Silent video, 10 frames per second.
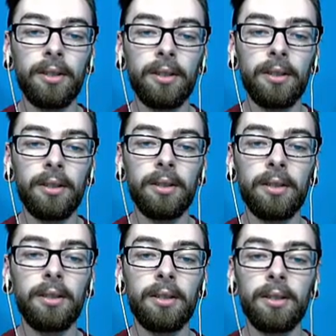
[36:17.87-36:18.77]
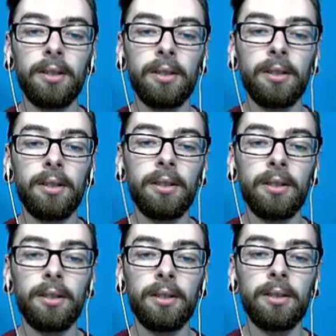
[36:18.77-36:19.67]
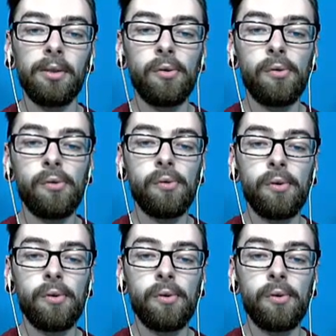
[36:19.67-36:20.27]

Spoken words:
(silence)